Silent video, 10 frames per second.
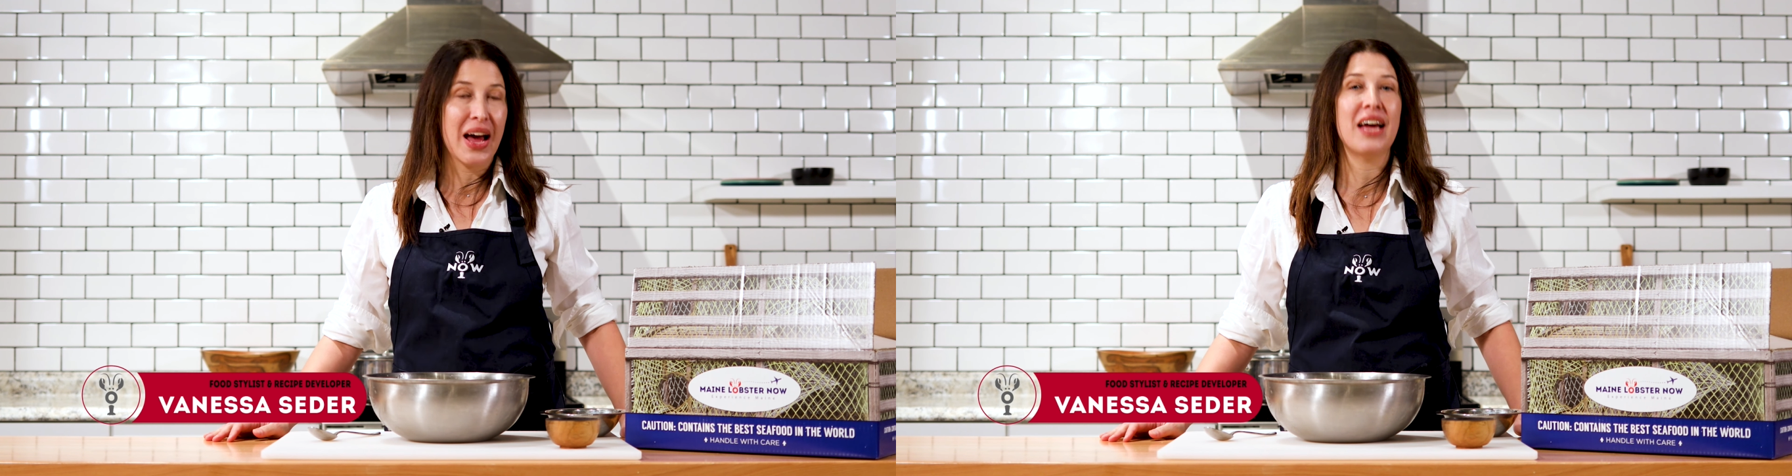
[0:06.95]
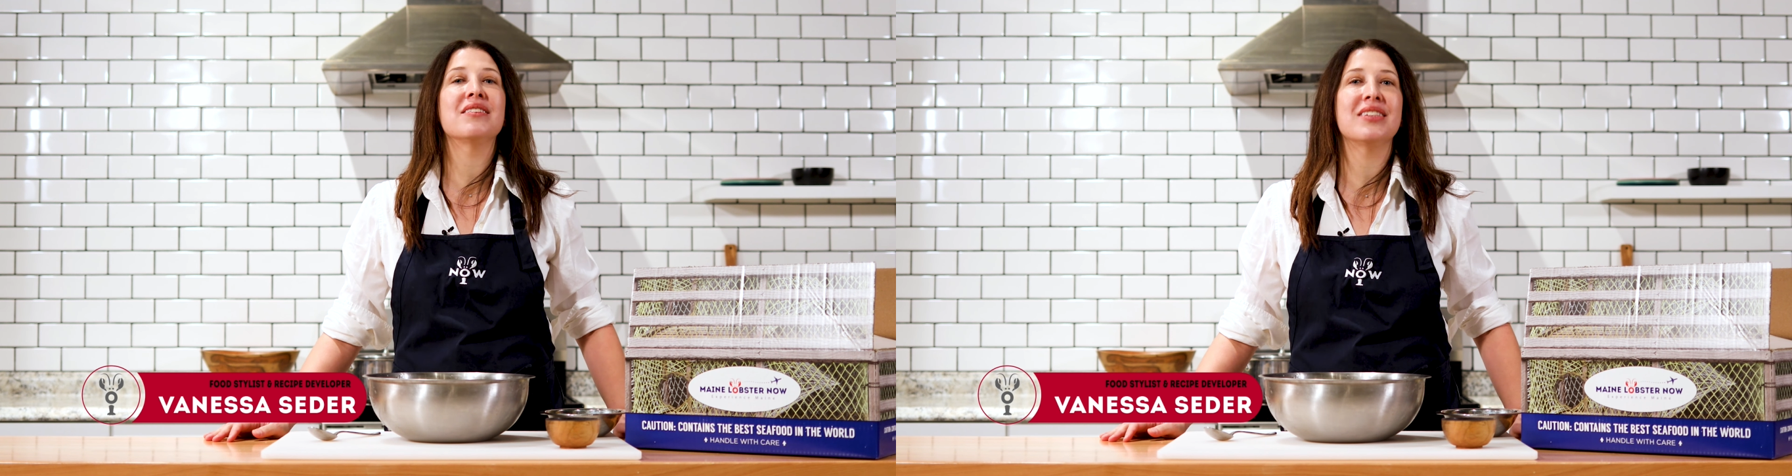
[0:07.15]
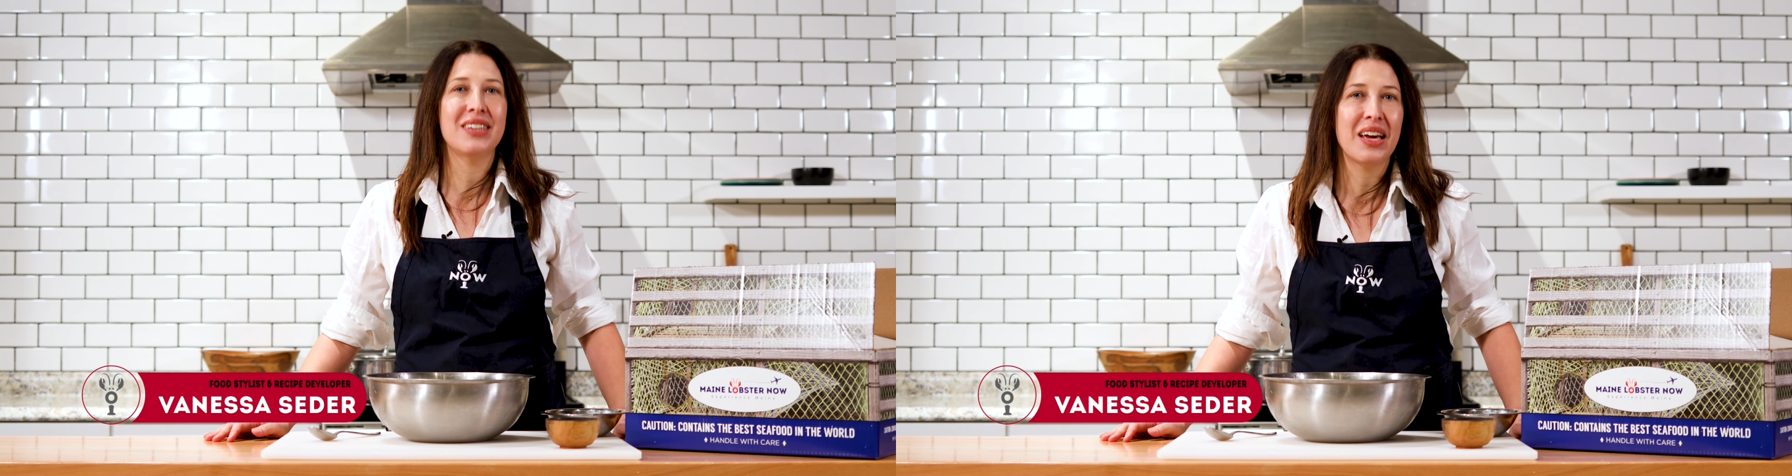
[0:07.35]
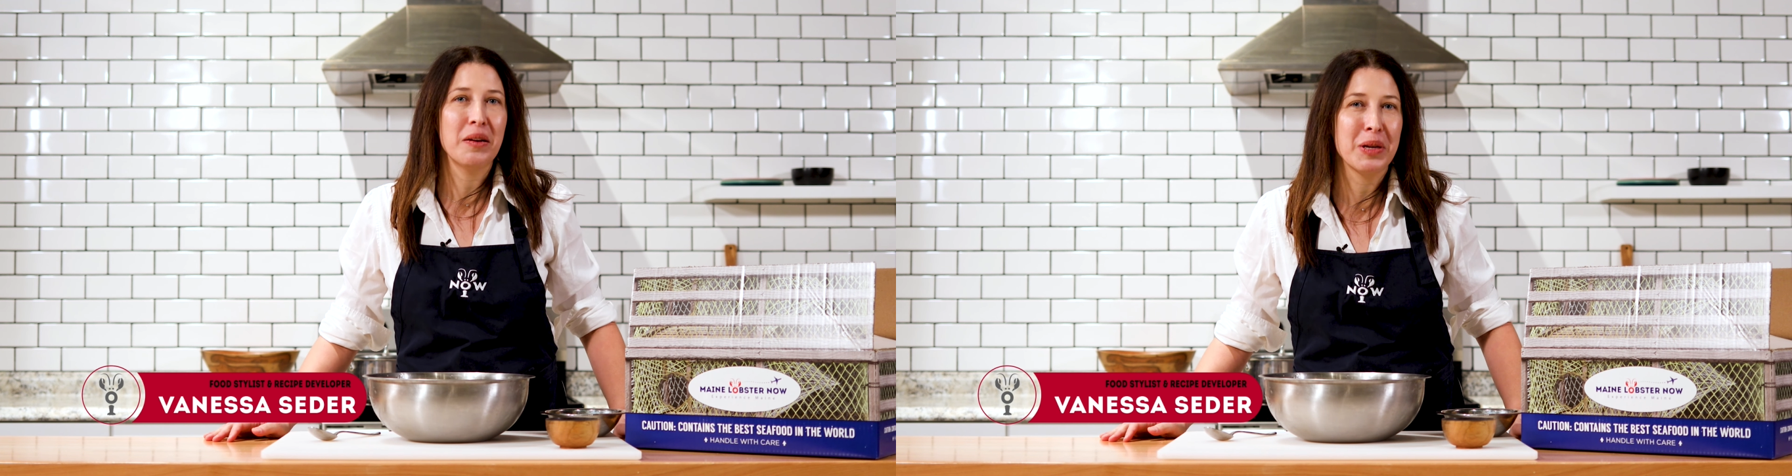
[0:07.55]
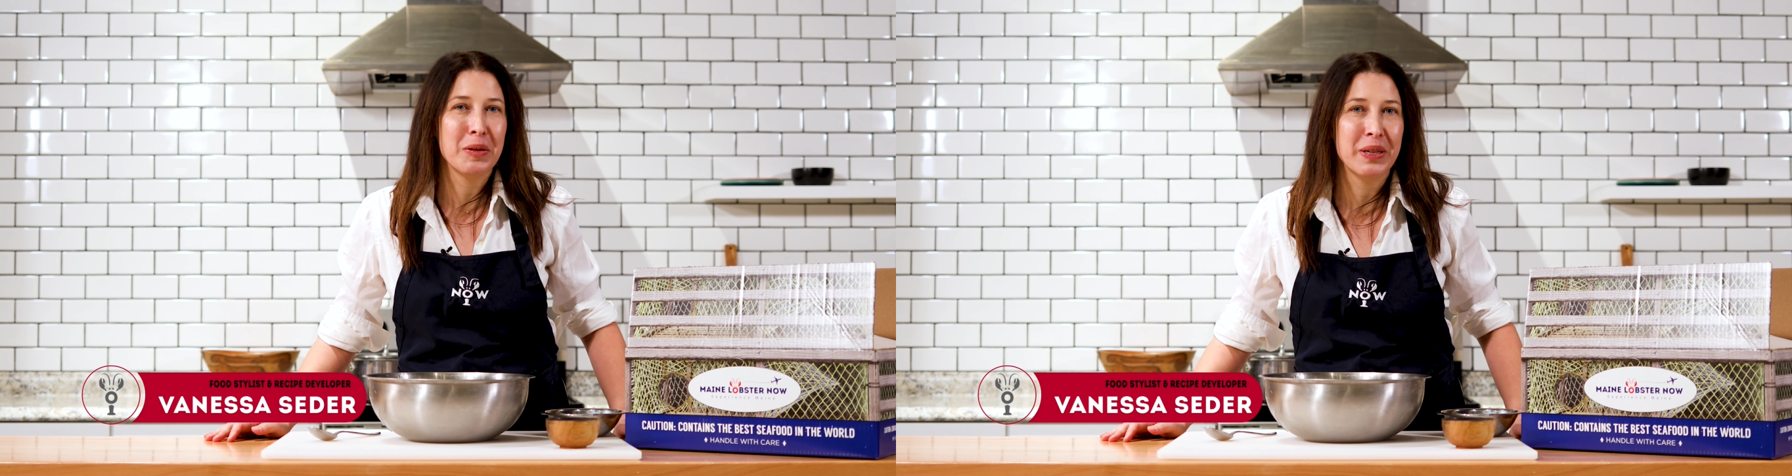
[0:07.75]
and today
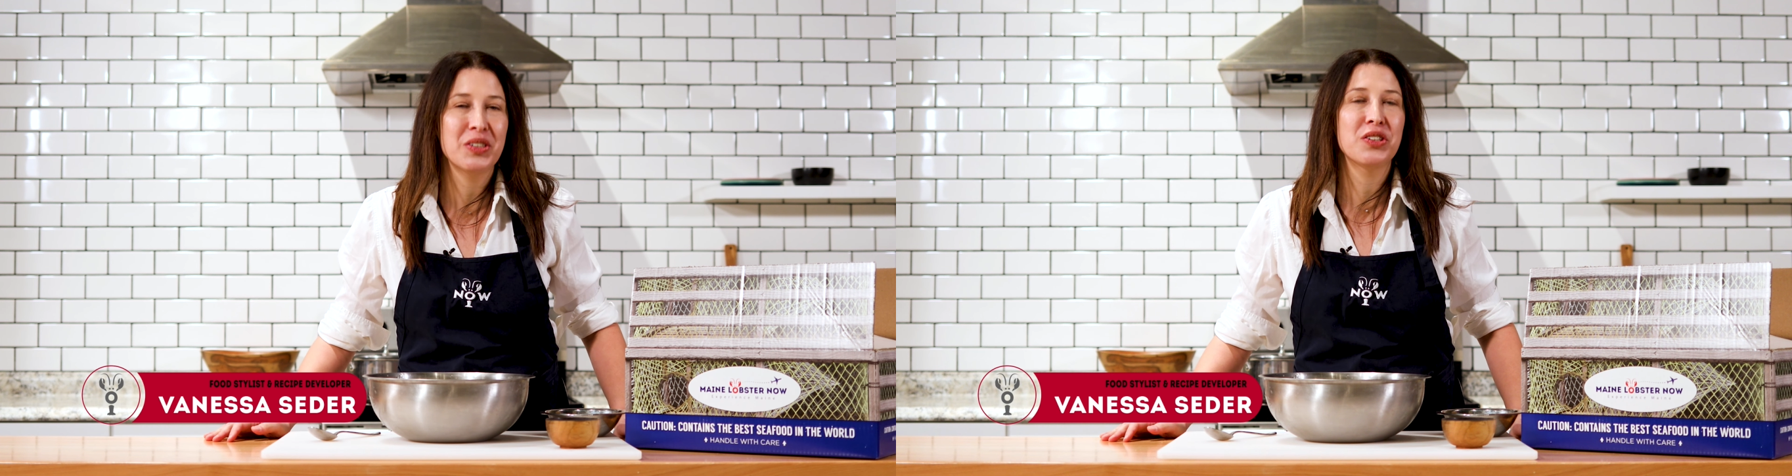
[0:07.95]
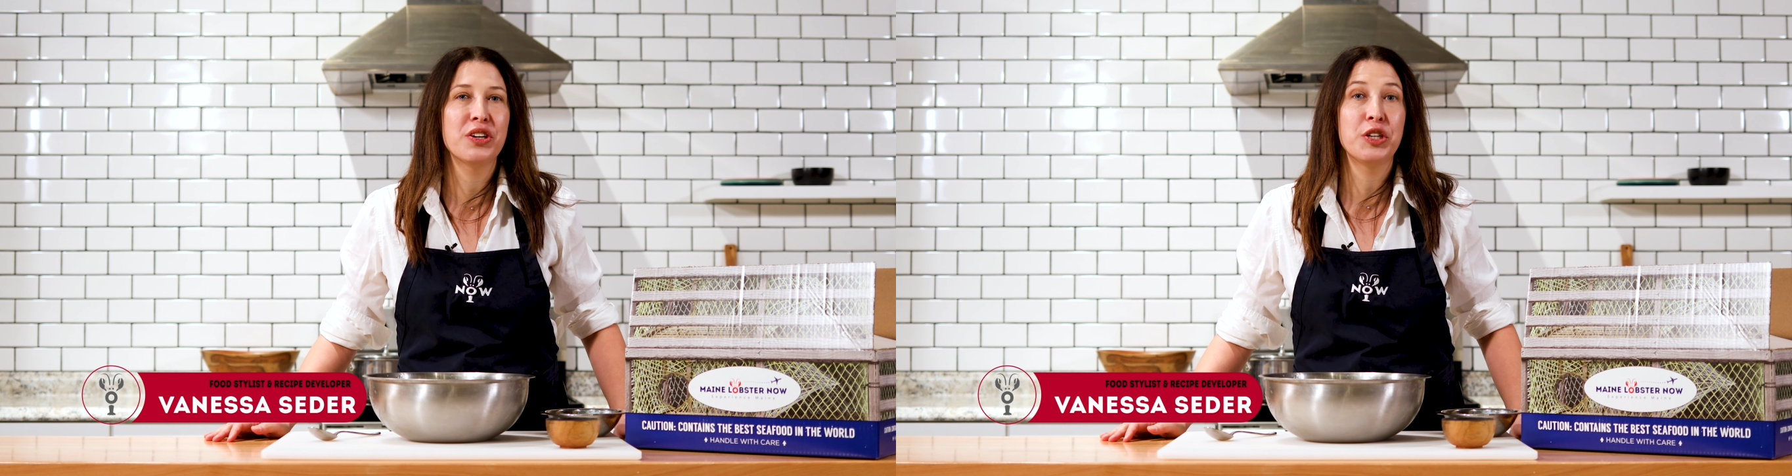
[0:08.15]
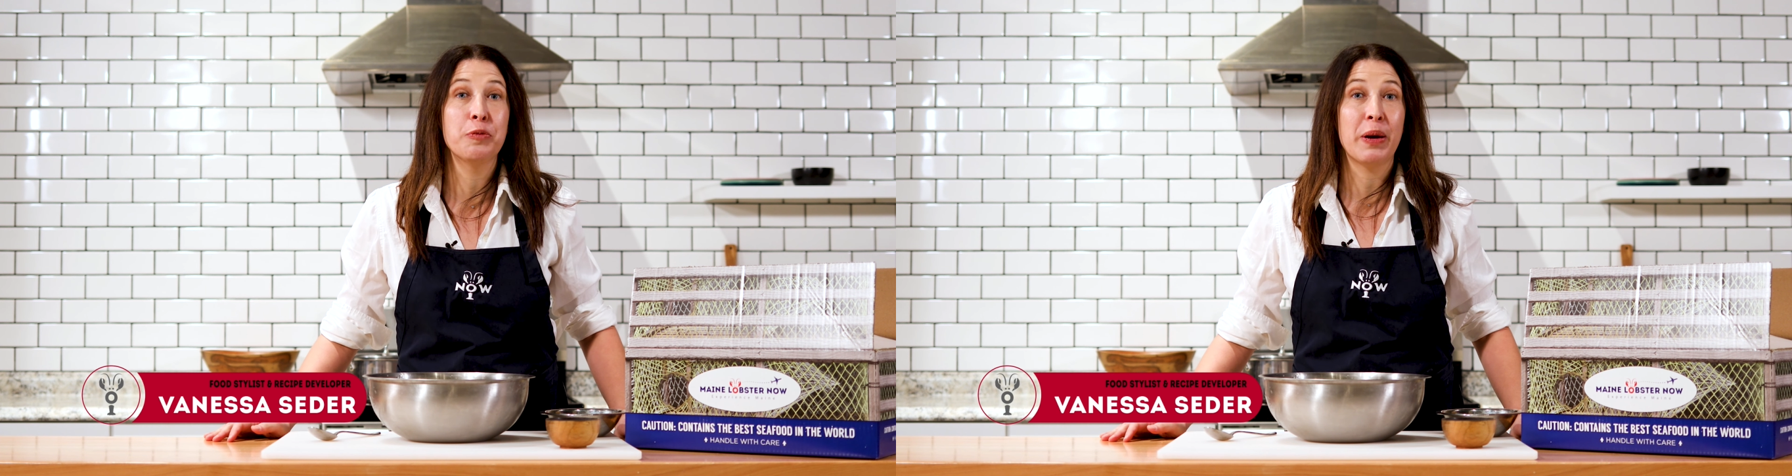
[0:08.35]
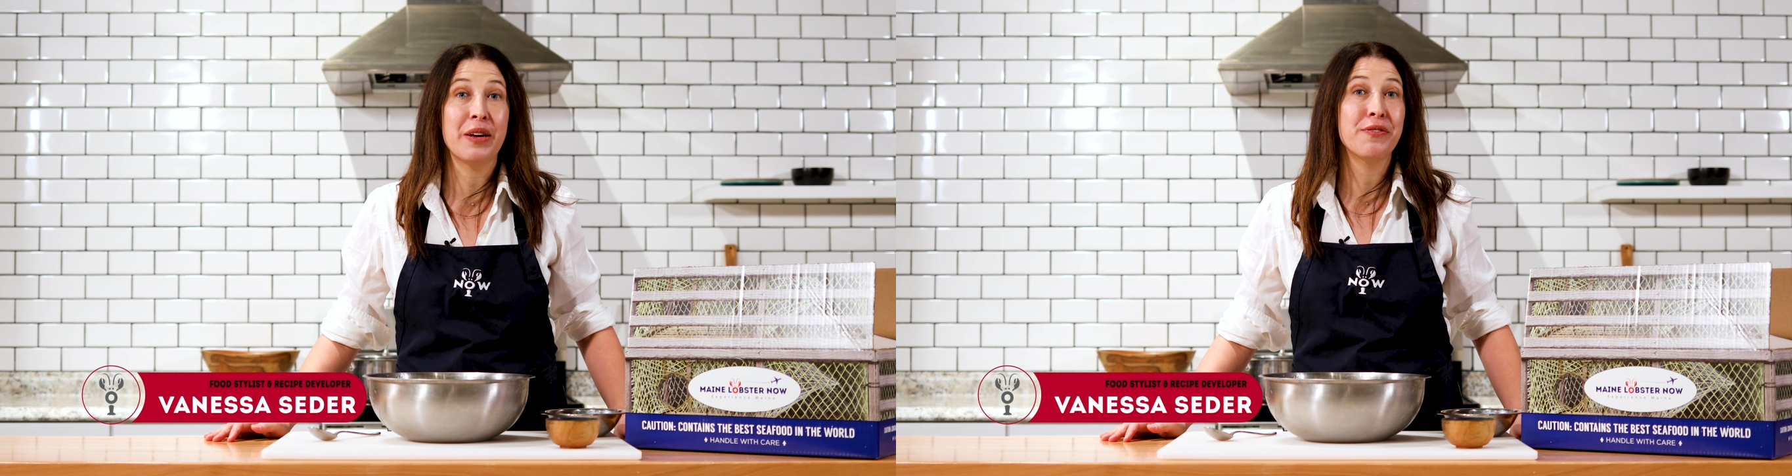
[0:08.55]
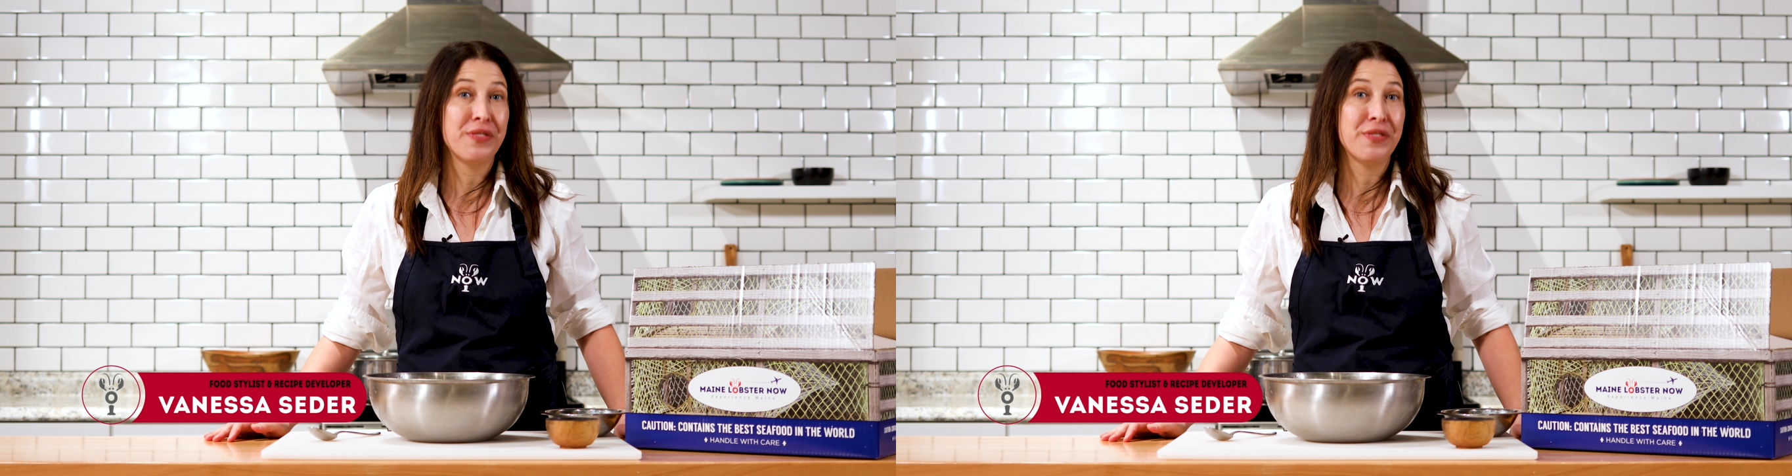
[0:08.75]
I'm going to be showing you my